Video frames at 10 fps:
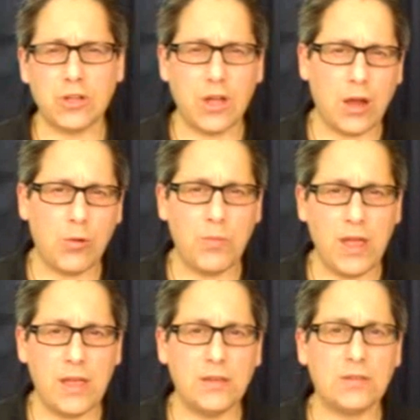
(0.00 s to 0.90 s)
Chicago
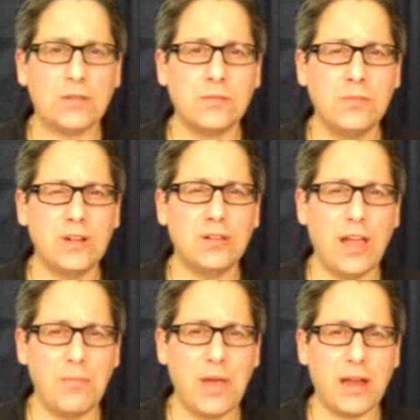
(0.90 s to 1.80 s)
Bears middle
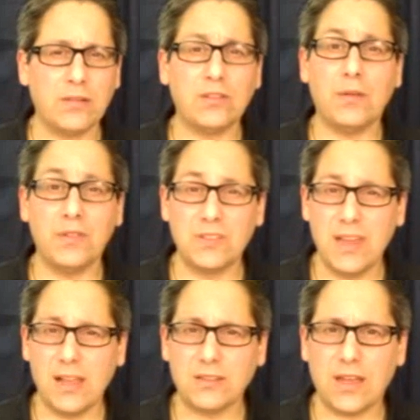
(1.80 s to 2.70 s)
linebacker, tough as
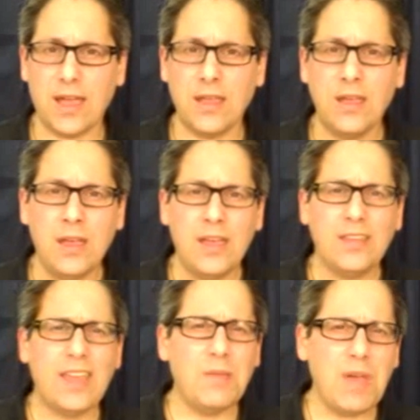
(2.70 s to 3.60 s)
nails guy,
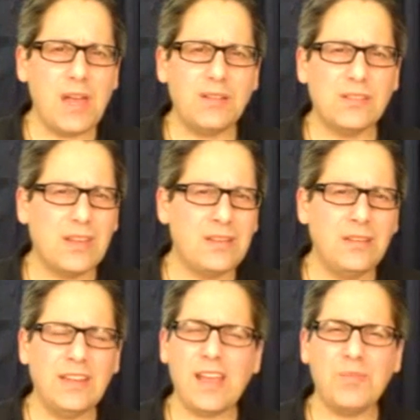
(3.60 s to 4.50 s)
came out and said,
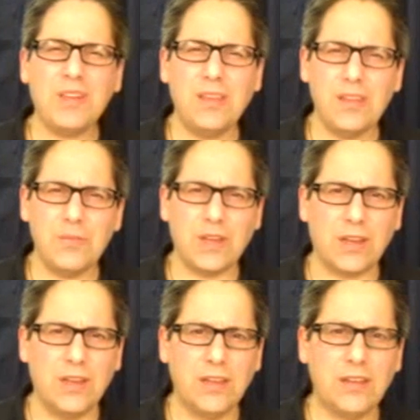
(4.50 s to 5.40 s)
you got to be kidding me.
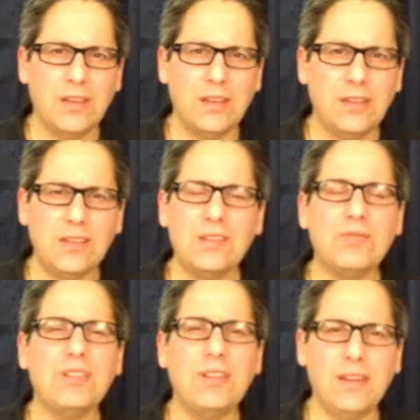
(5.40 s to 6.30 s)
This is
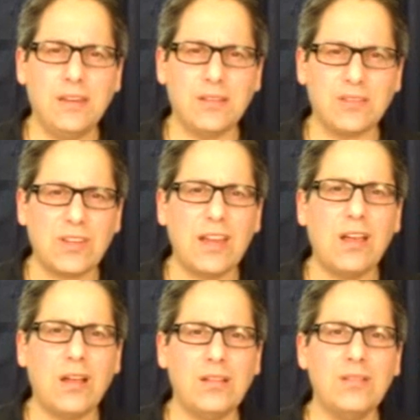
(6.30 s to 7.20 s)
ridiculous. Jay
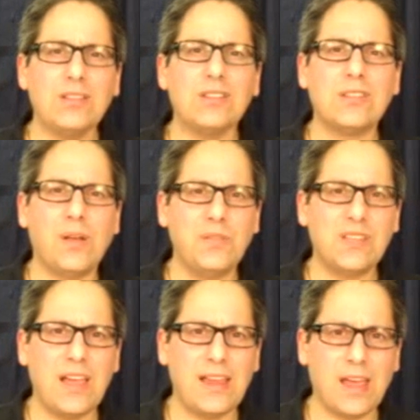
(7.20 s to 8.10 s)
Cutler is as tough as
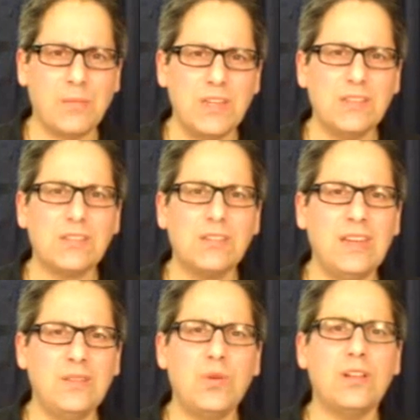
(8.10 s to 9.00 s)
I am.
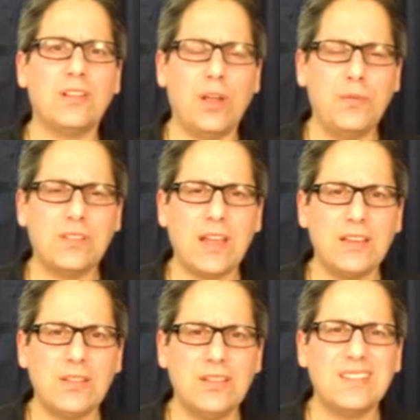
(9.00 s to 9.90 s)
He's one of the toughest
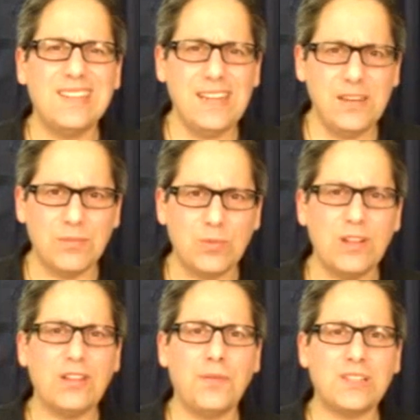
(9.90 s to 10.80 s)
guys on this team, one
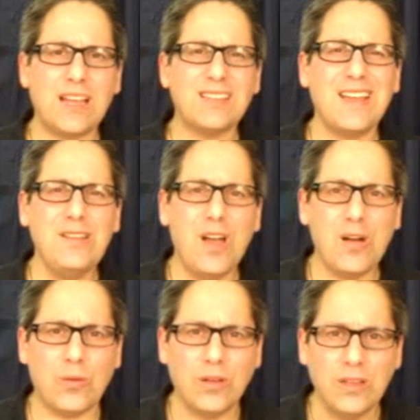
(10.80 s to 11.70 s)
of the toughest guys I
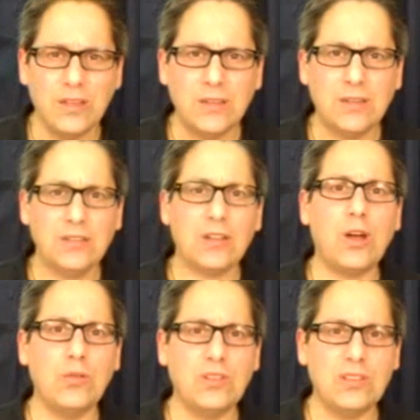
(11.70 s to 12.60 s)
know. The
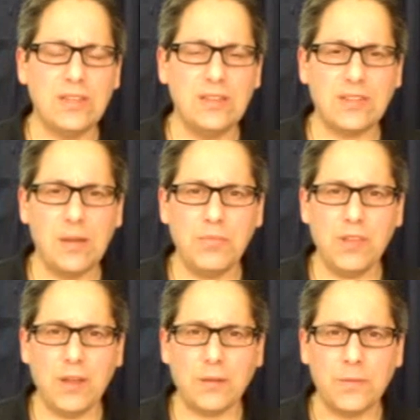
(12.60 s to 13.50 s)
coaches did the same
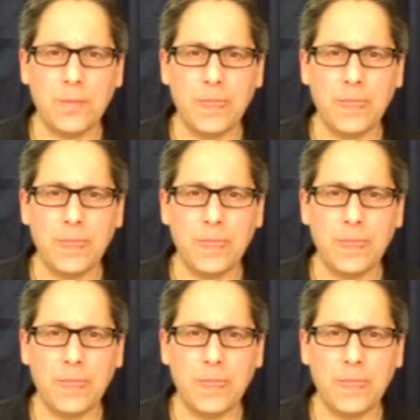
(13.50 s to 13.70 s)
thing.